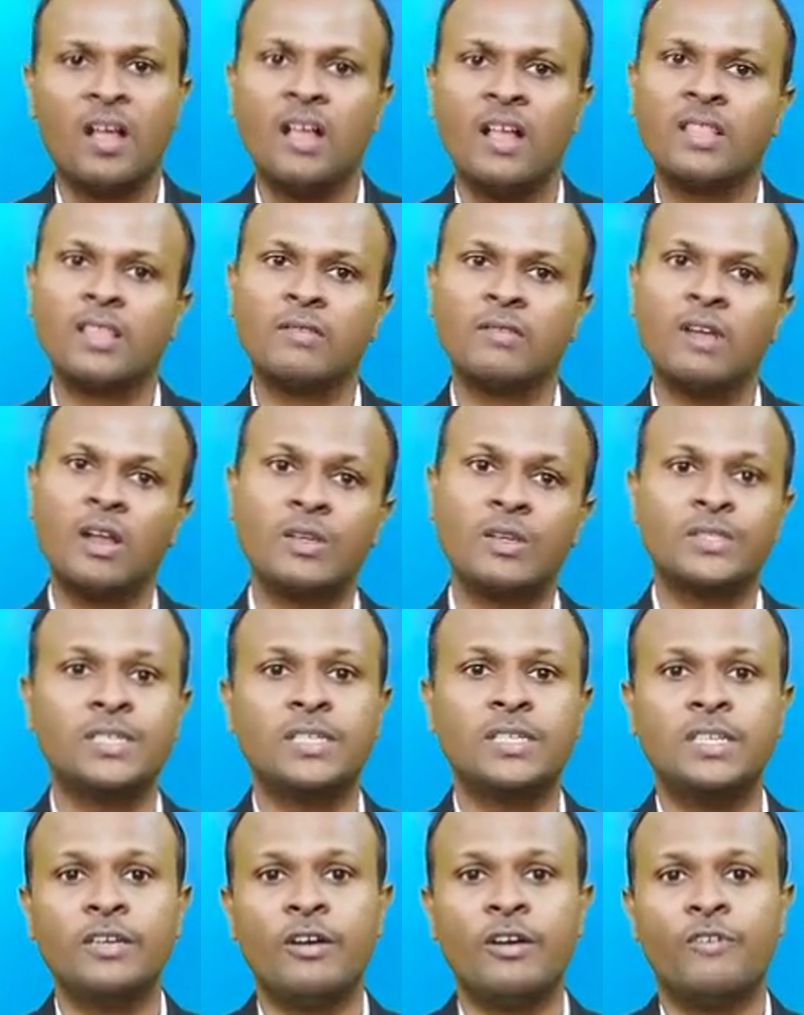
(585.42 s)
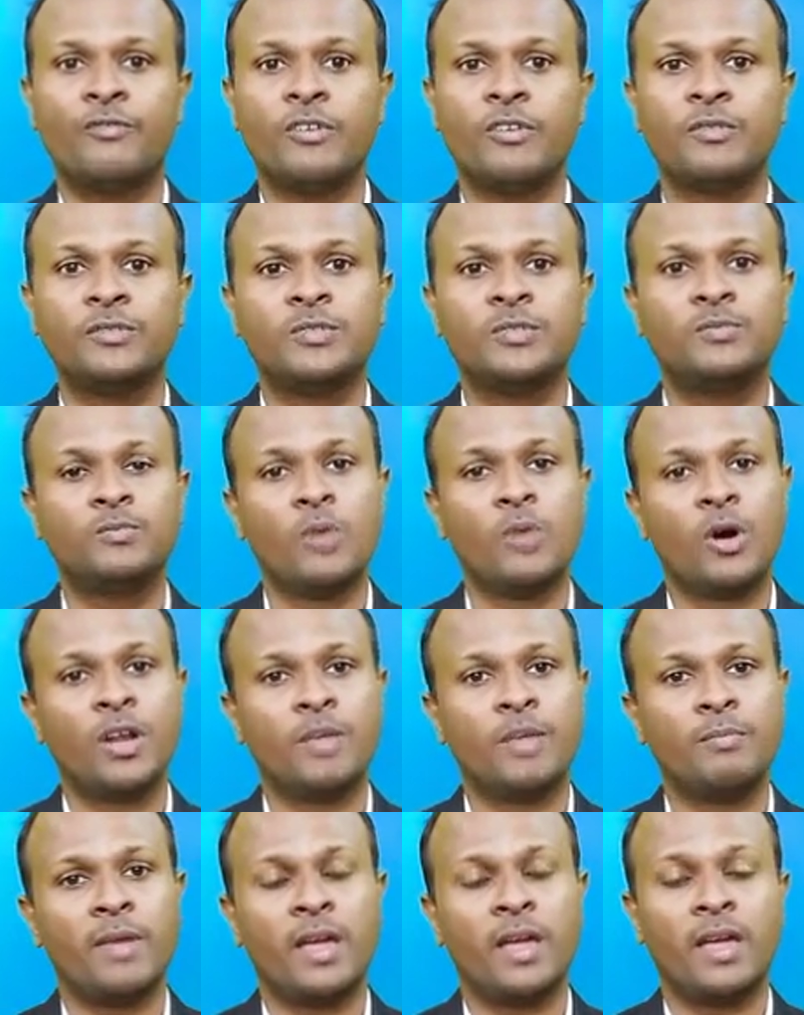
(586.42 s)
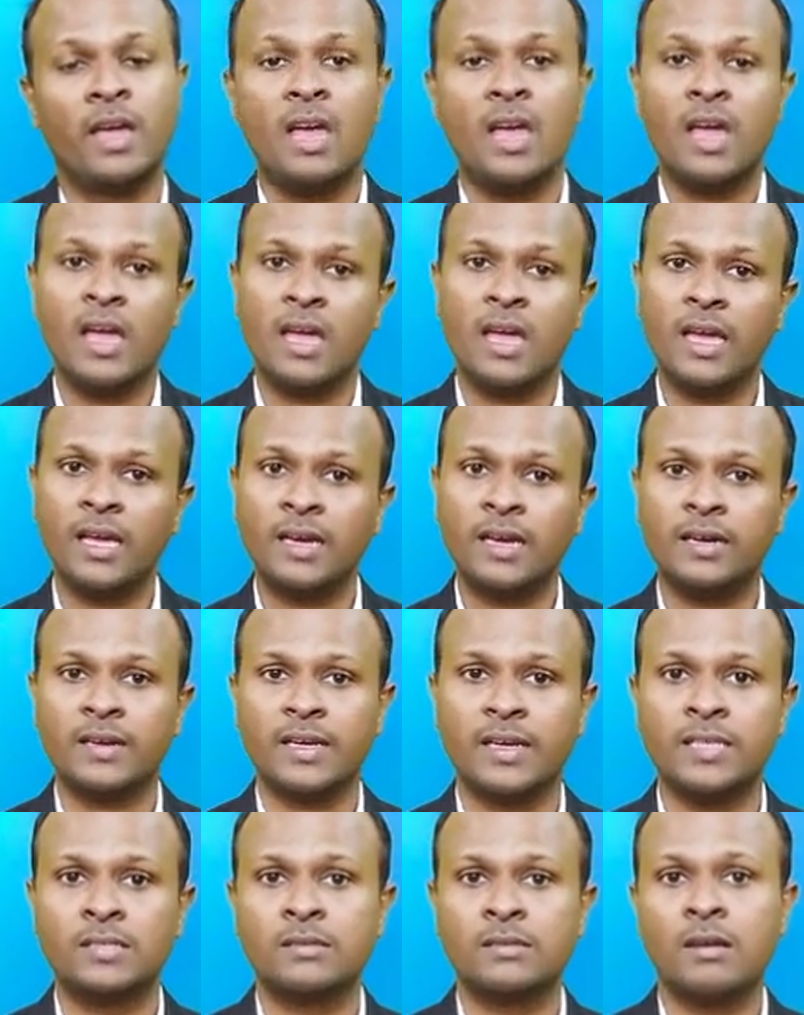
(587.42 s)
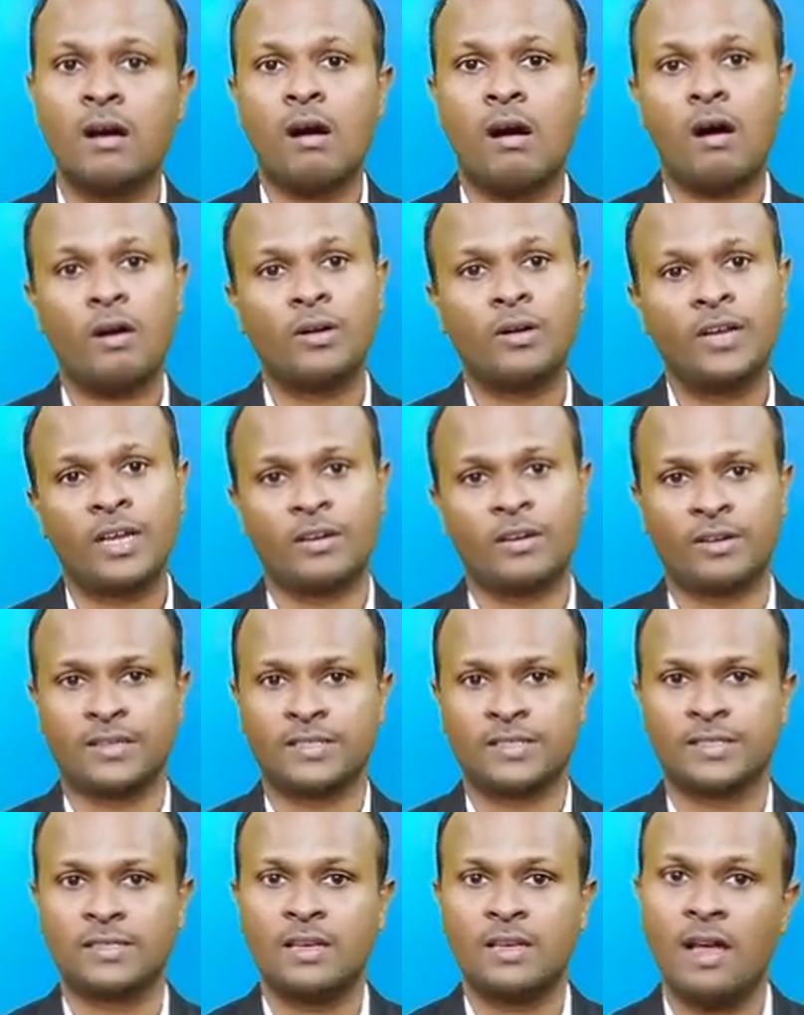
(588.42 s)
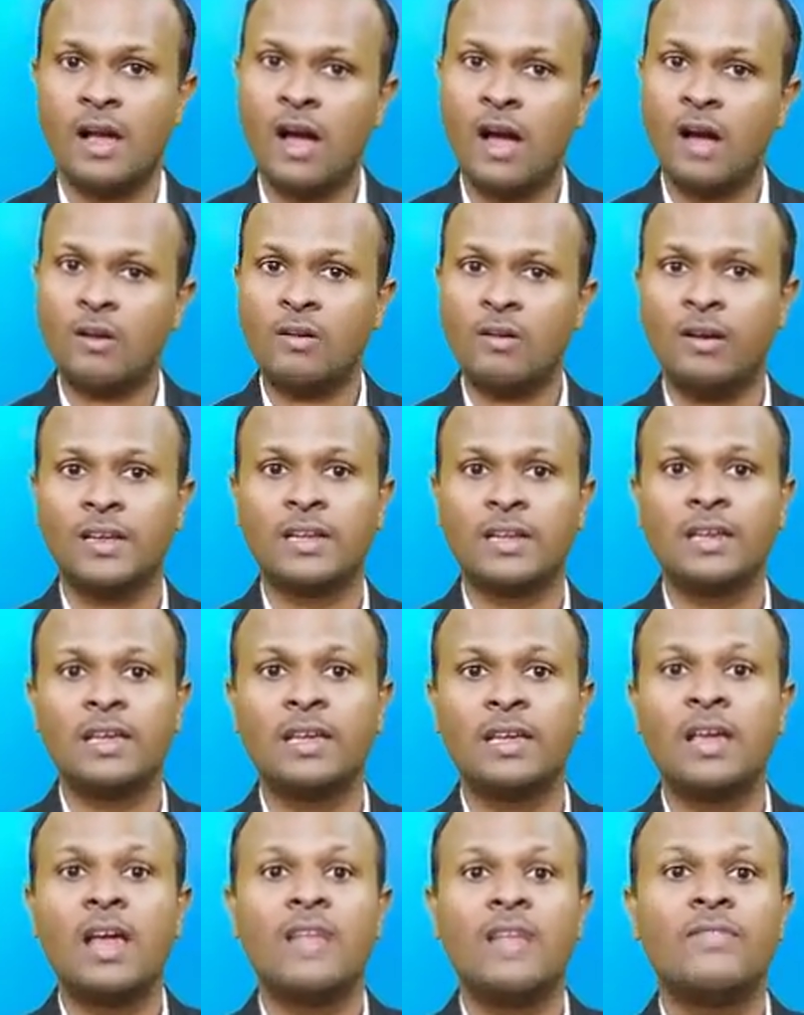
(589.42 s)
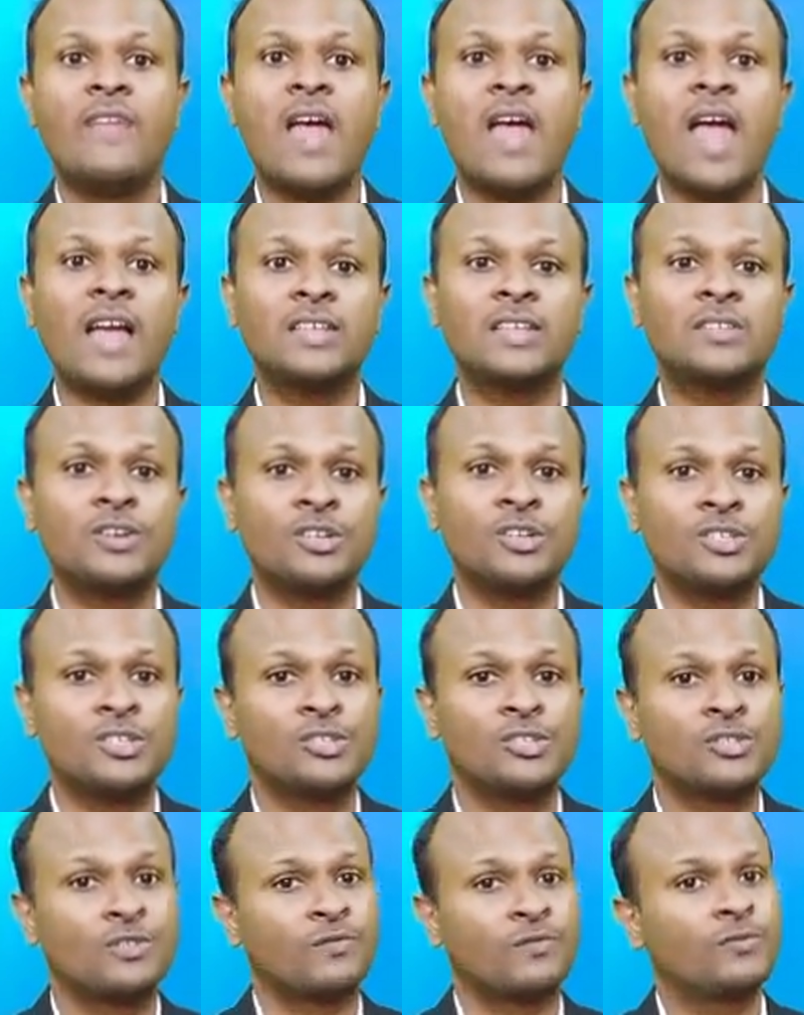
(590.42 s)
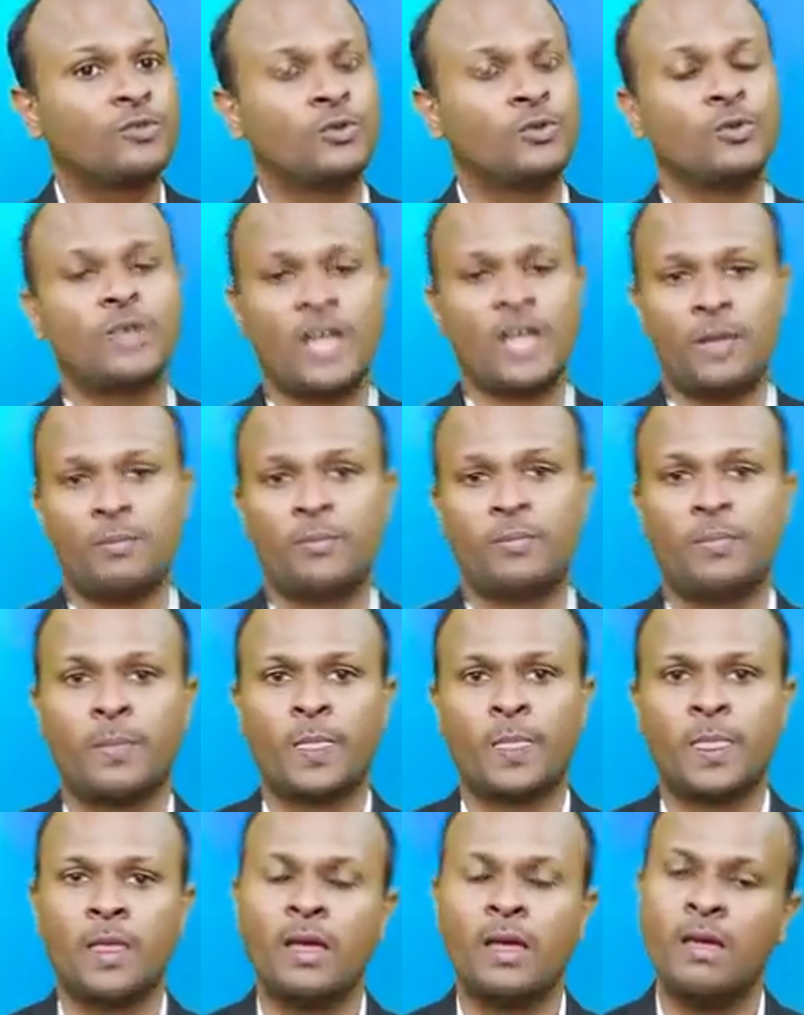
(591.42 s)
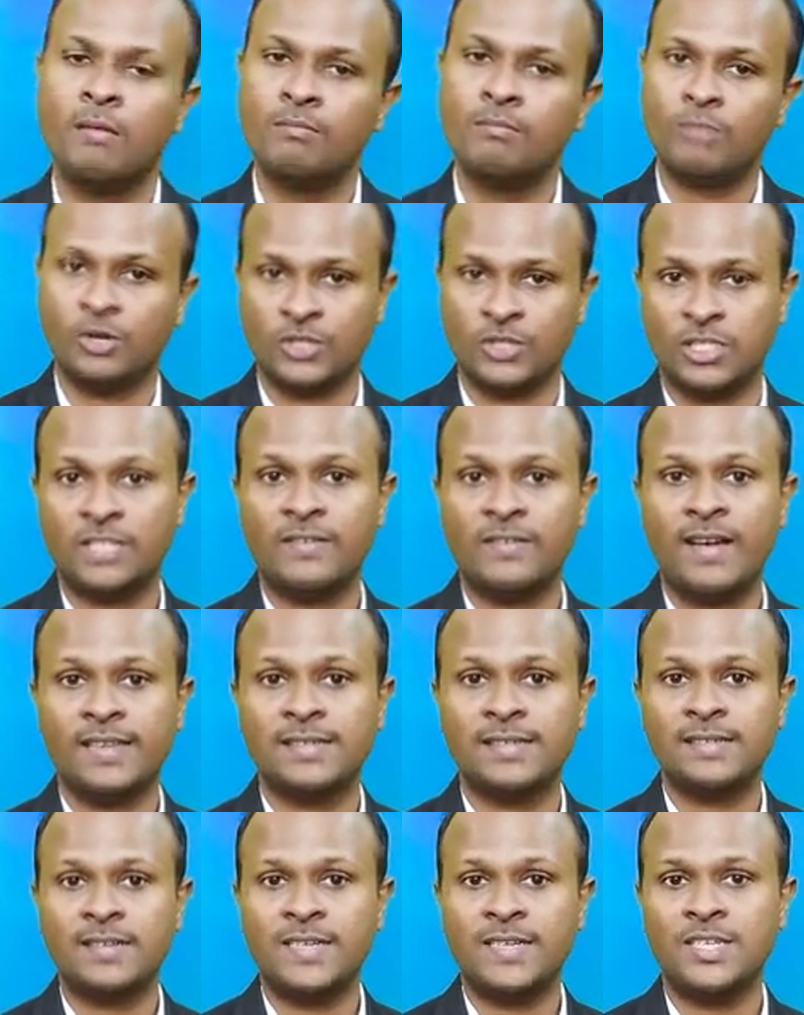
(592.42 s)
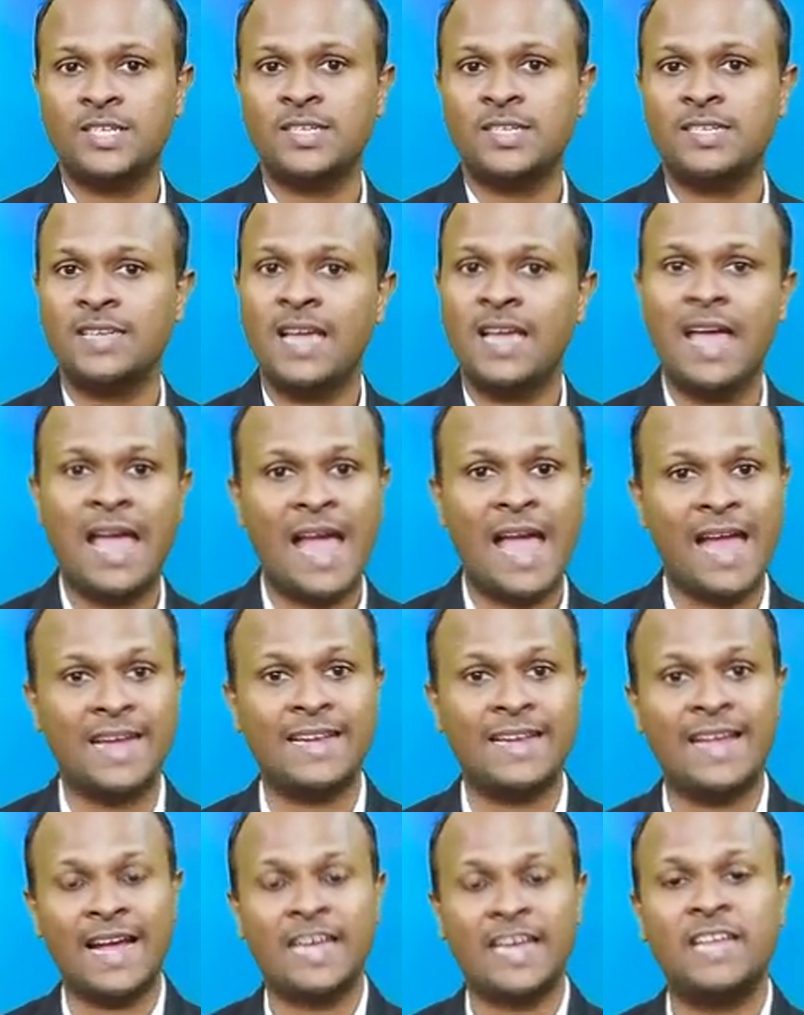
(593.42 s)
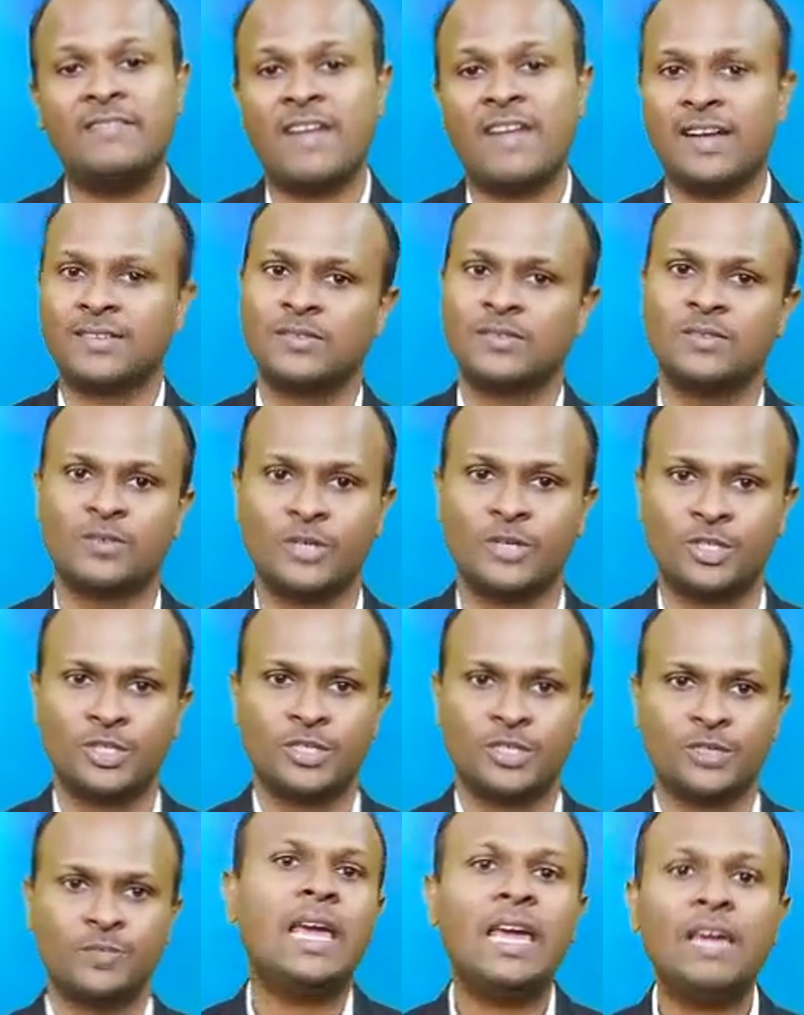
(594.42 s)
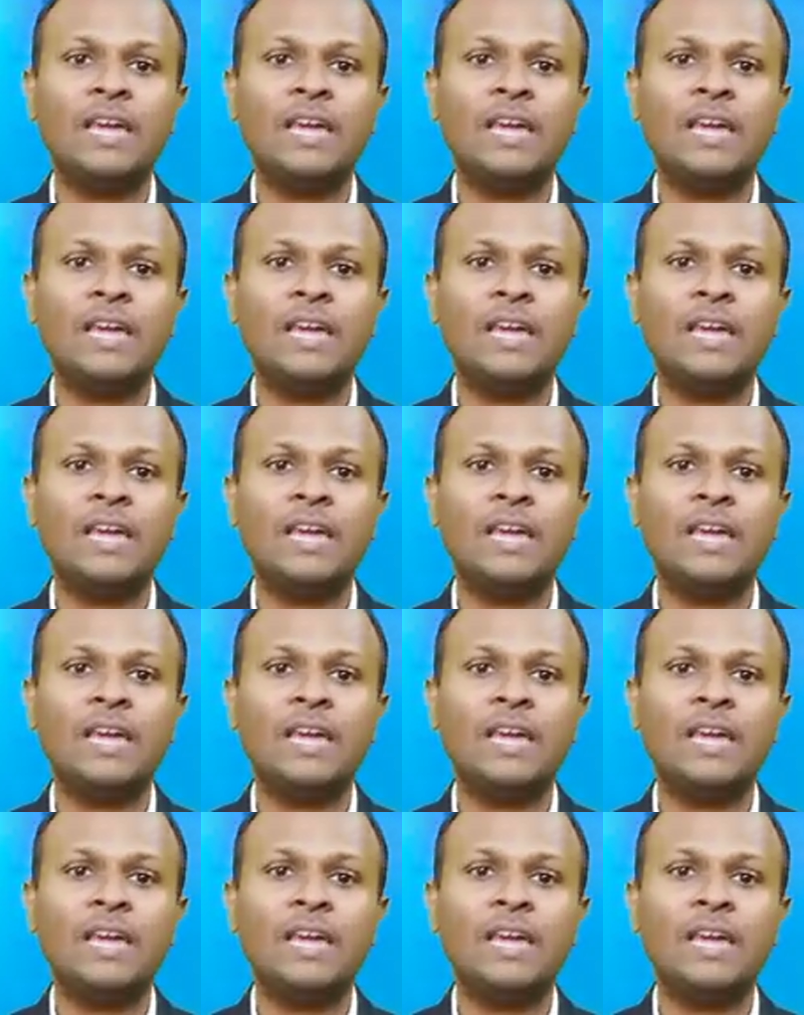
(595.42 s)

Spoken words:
The velocity of a body may increase or decrease. Accordingly, the acceleration is of two types: positive acceleration and negative acceleration.